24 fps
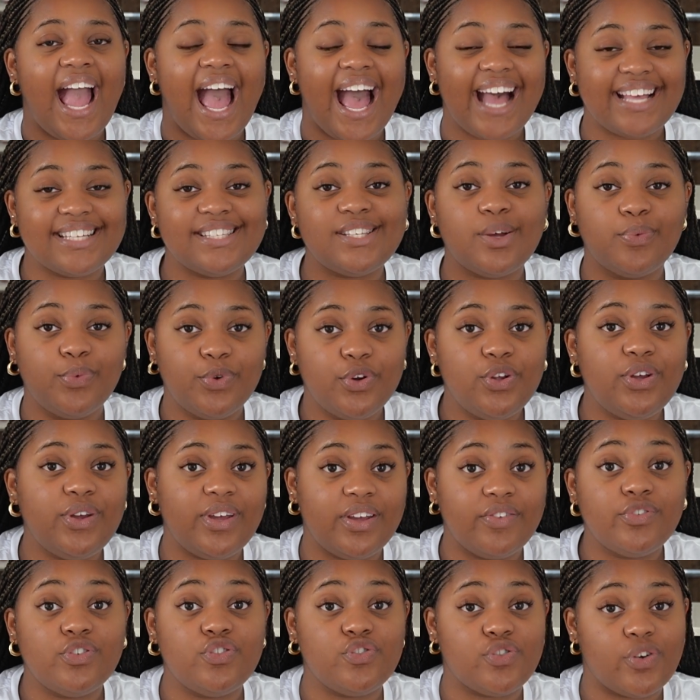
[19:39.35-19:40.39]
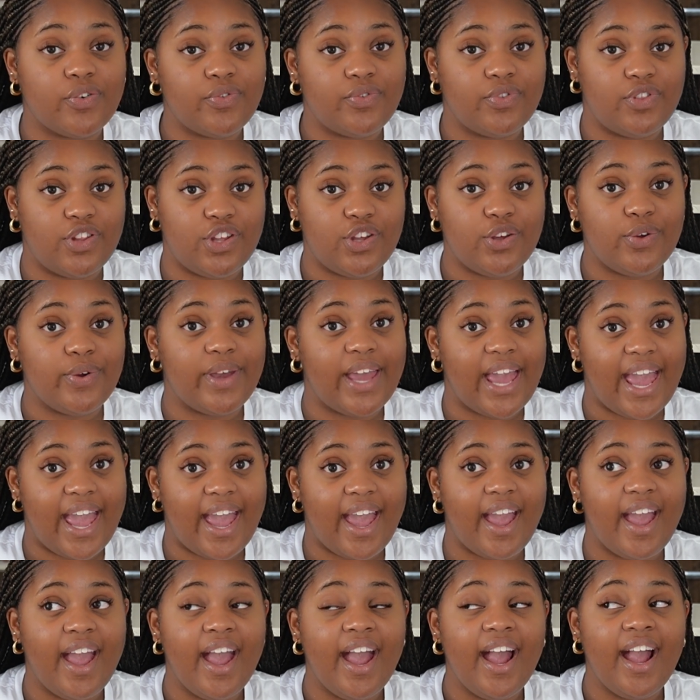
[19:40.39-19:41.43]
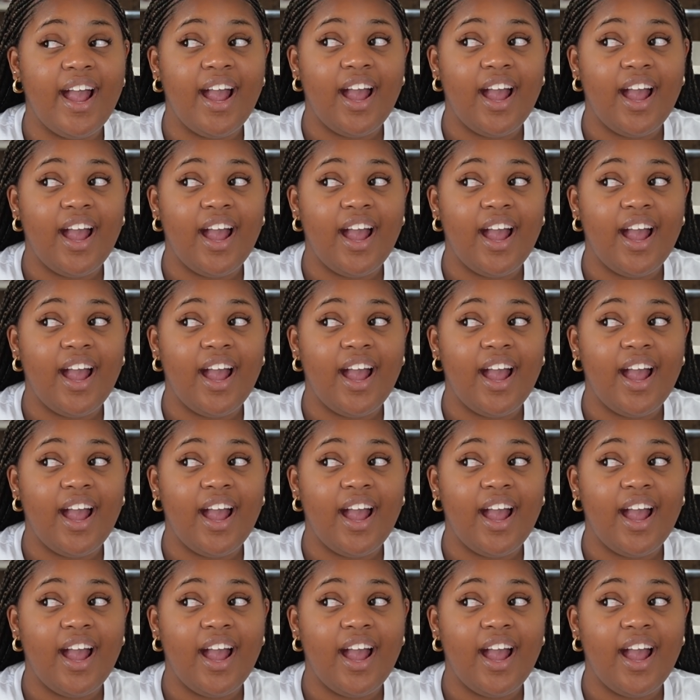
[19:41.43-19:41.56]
As someone who even drove in the UK,